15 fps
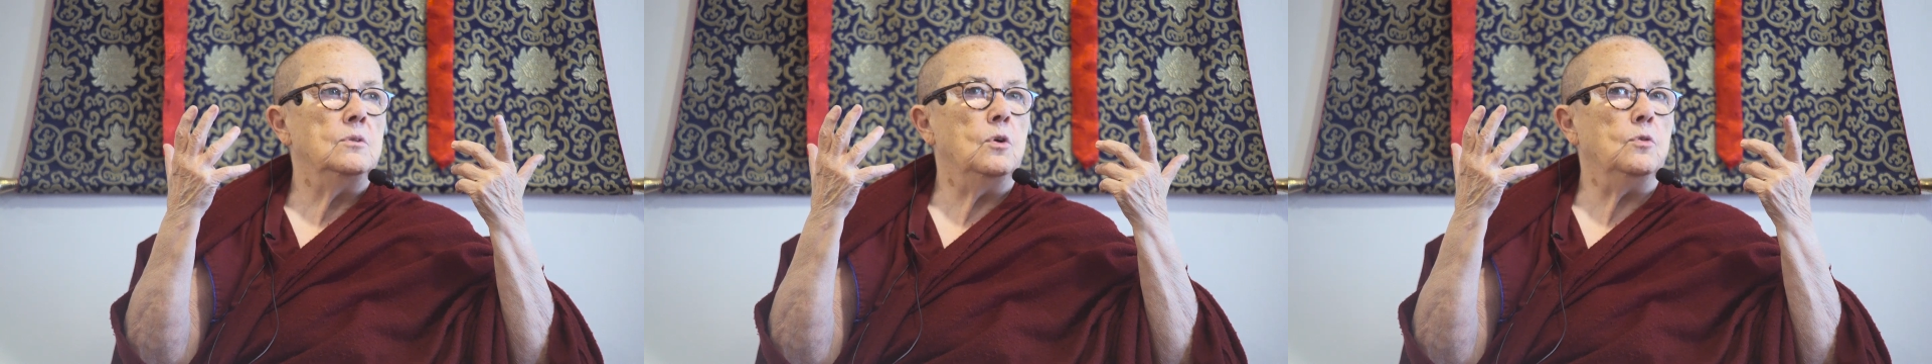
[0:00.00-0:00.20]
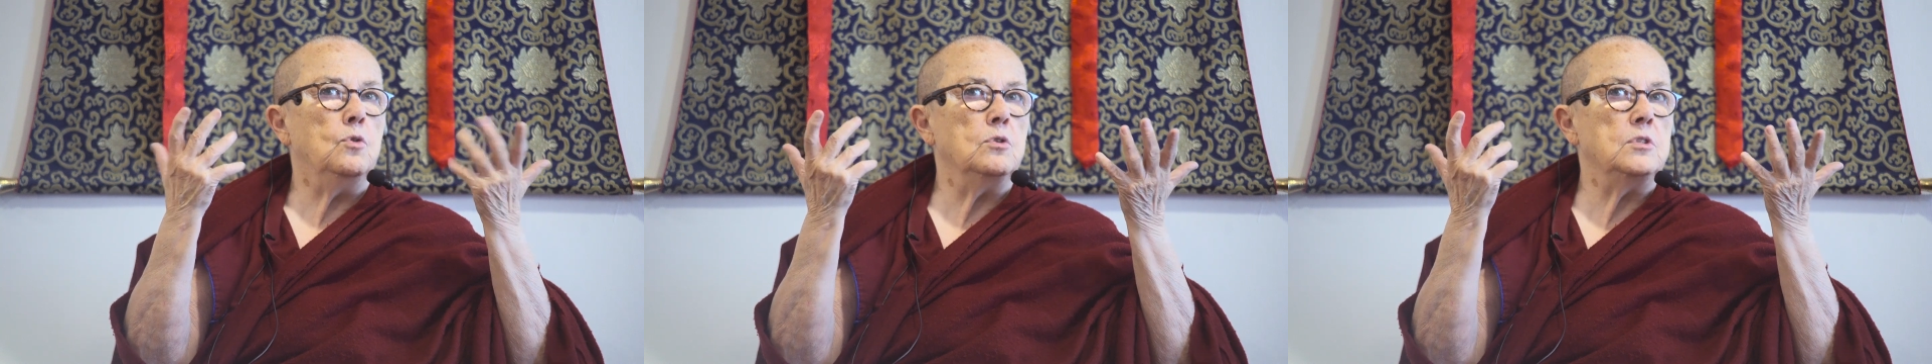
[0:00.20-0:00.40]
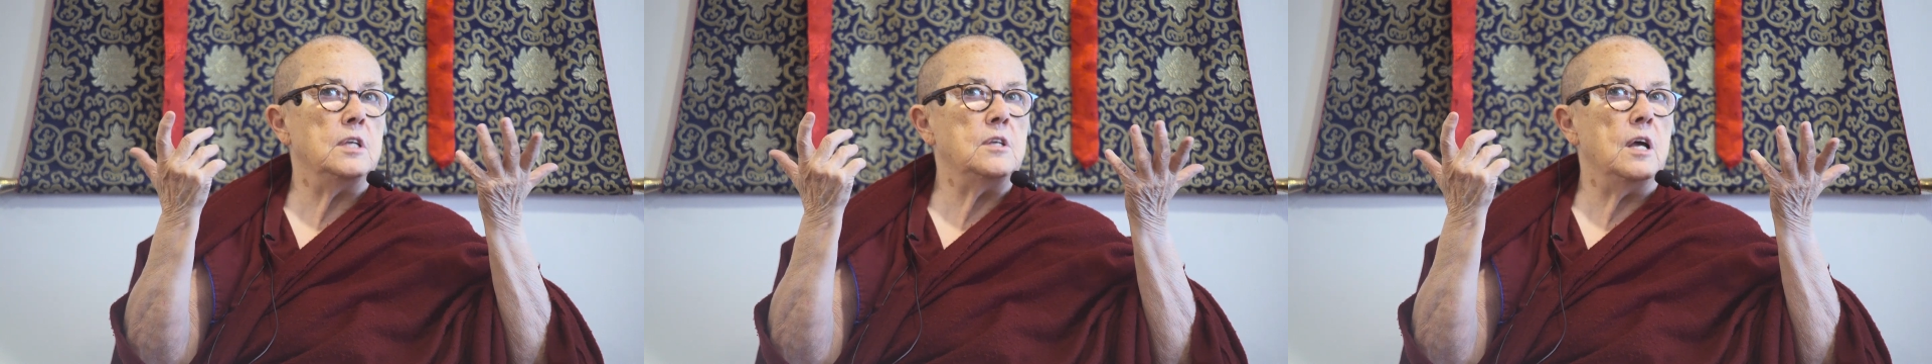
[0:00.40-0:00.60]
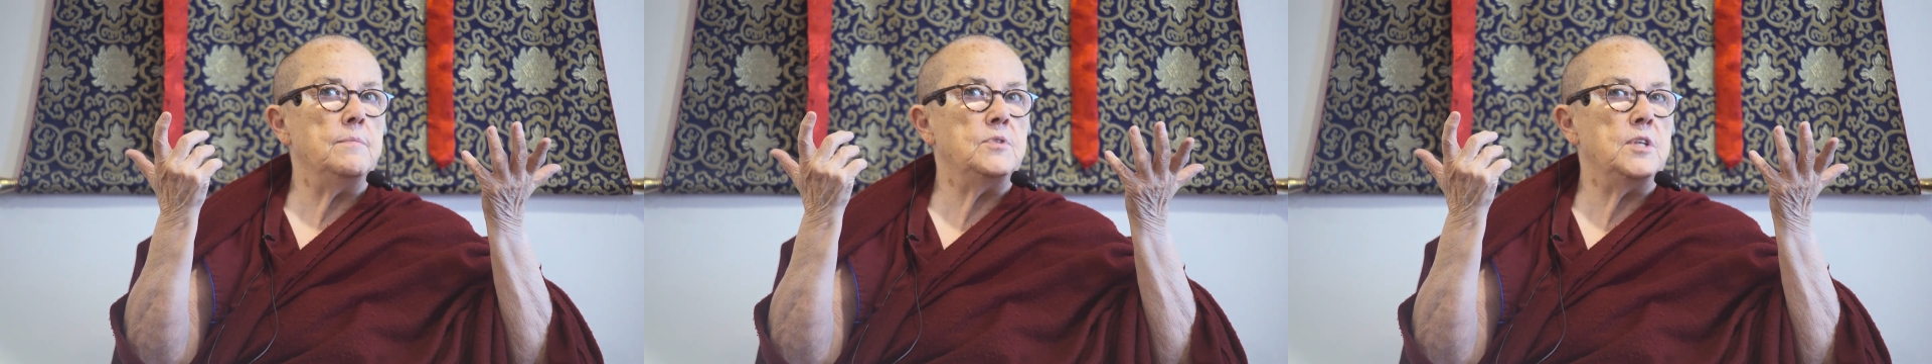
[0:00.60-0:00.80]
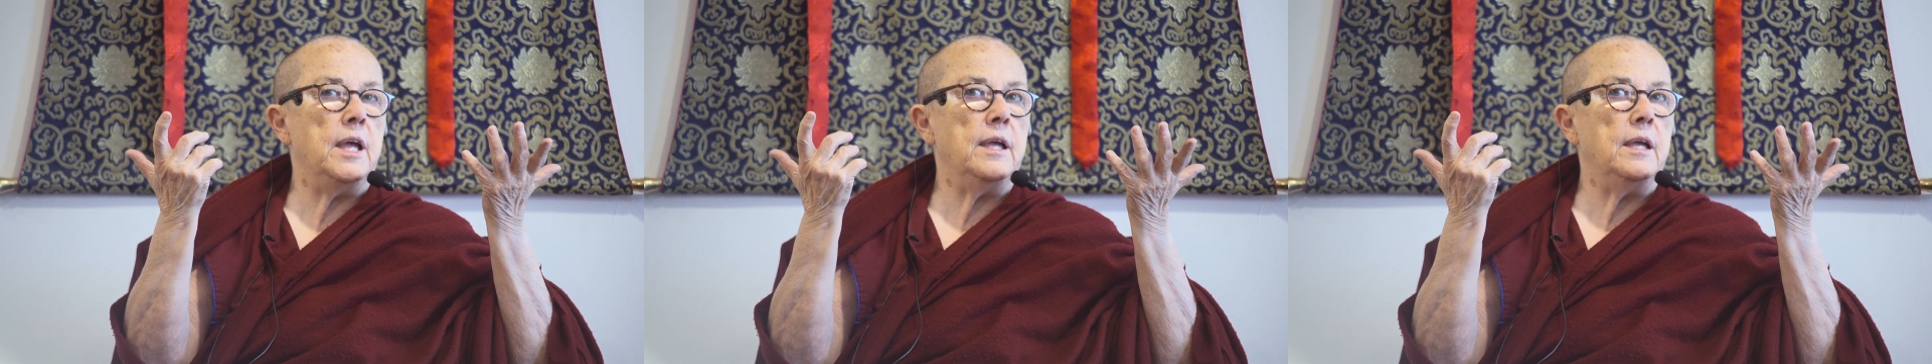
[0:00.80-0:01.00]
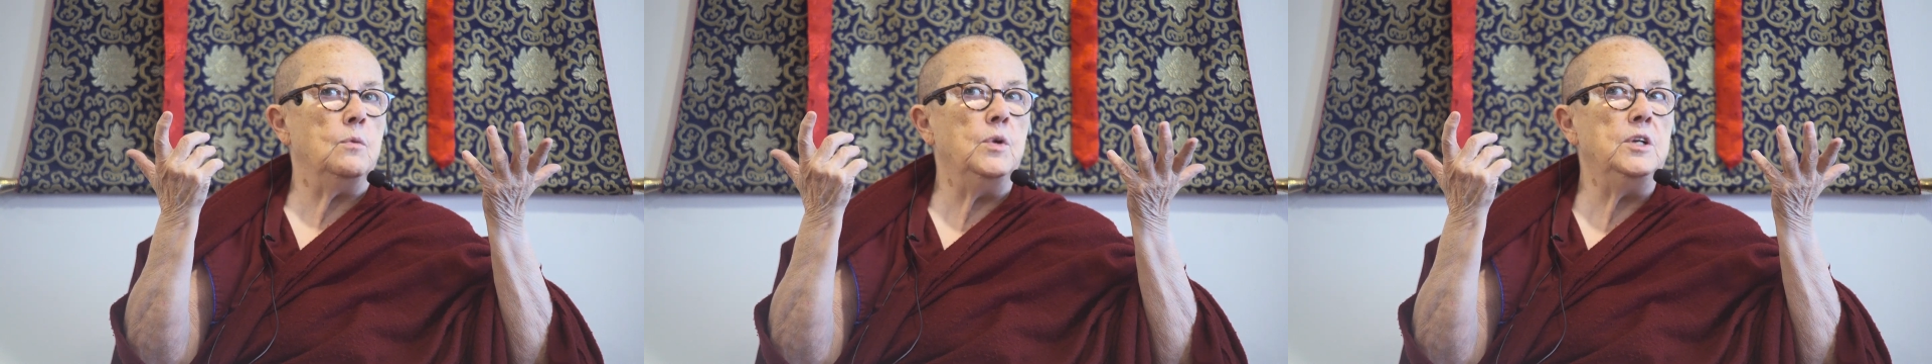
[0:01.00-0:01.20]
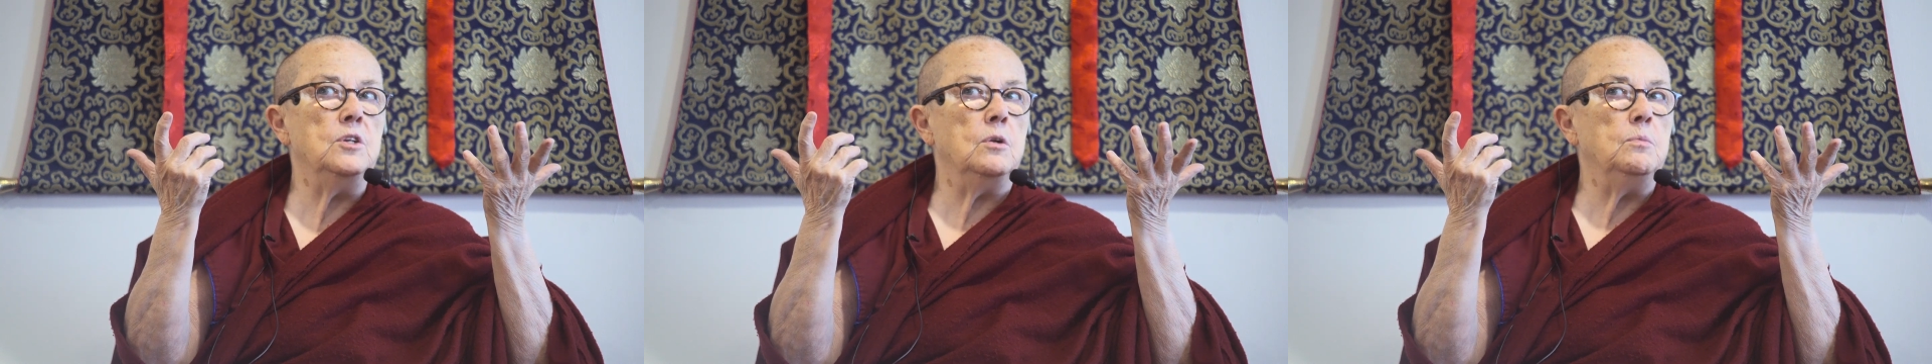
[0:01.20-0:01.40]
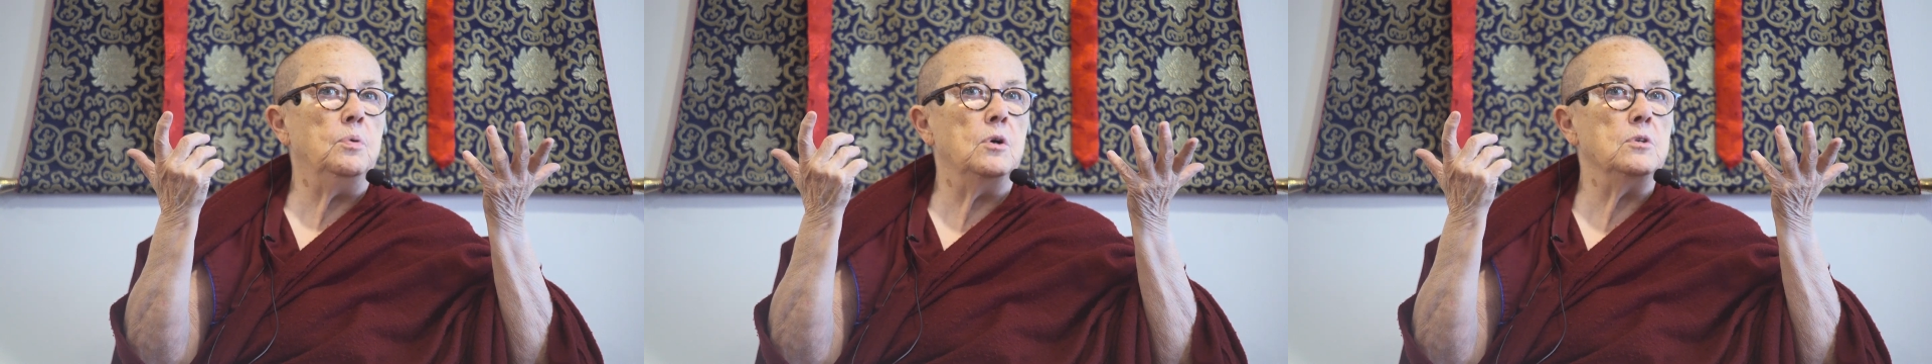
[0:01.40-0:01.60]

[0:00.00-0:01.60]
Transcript: So, of course, as I'm saying, we don't